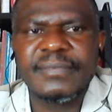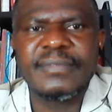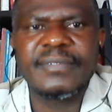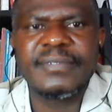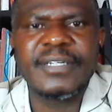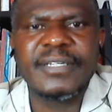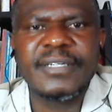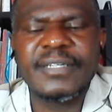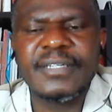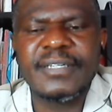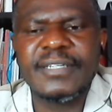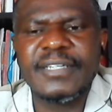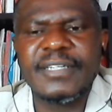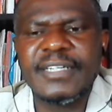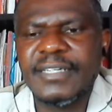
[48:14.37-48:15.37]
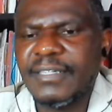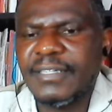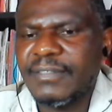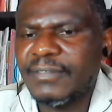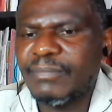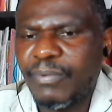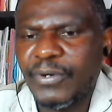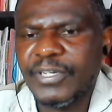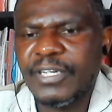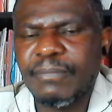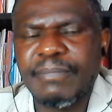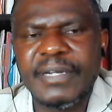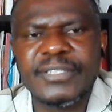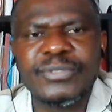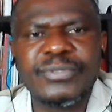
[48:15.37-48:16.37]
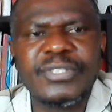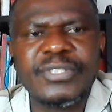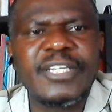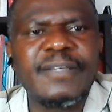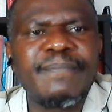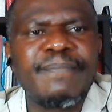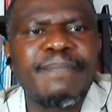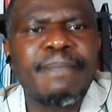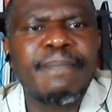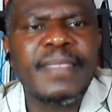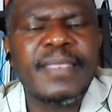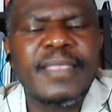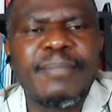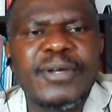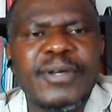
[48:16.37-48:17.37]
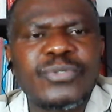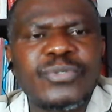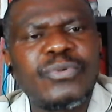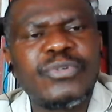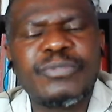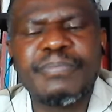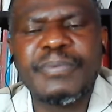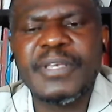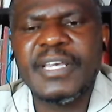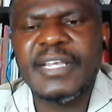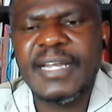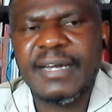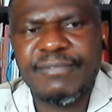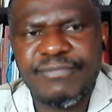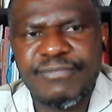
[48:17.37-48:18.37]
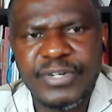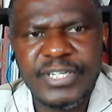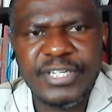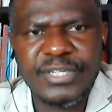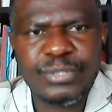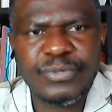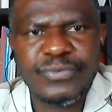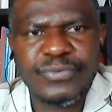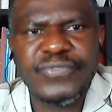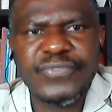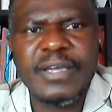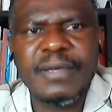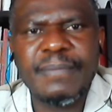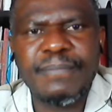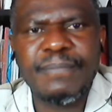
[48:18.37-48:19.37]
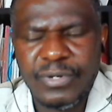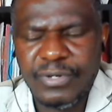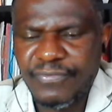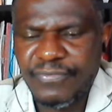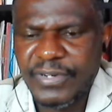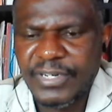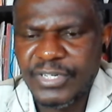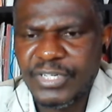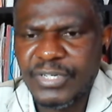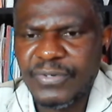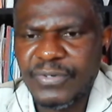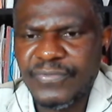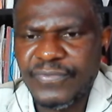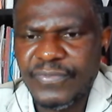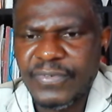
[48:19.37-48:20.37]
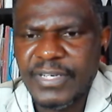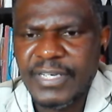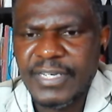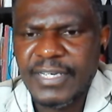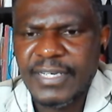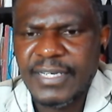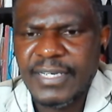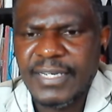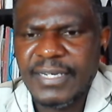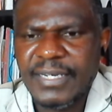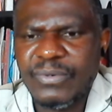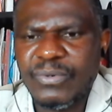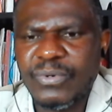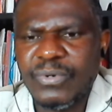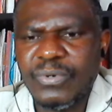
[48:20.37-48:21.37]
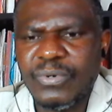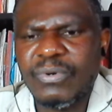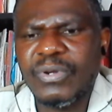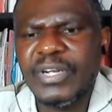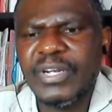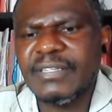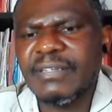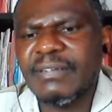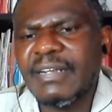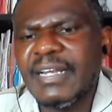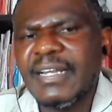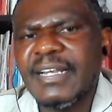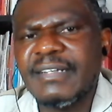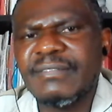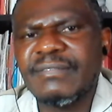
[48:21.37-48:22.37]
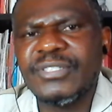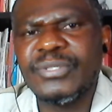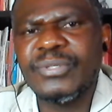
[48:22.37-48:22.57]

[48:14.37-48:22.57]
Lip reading: important, but you see, there must always be an avoidance of proliferation of collateral and